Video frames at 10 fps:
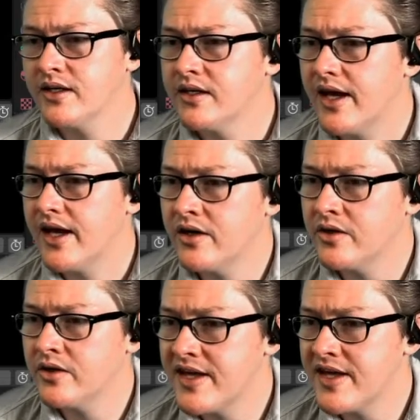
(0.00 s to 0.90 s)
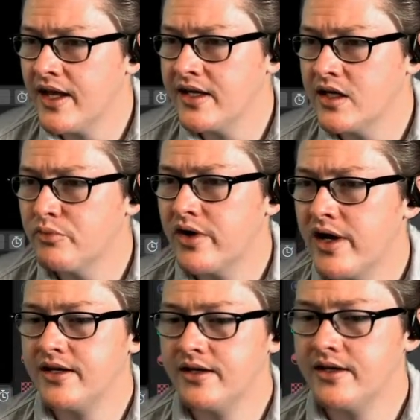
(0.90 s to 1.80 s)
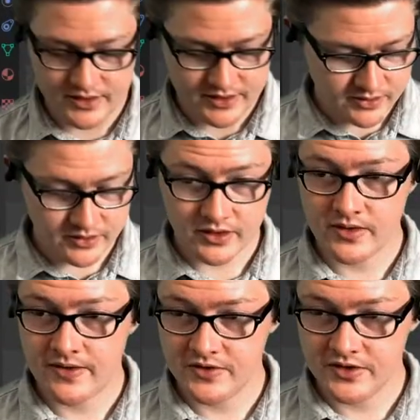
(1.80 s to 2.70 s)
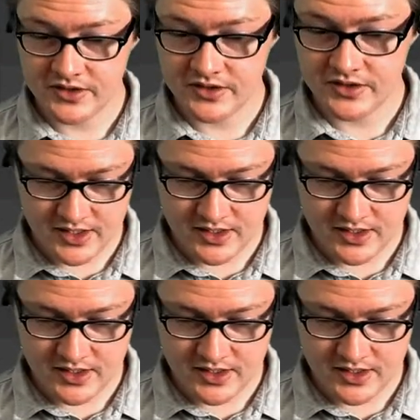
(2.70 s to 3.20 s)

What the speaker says: I don't know, does that line up right? Let's look at our references again.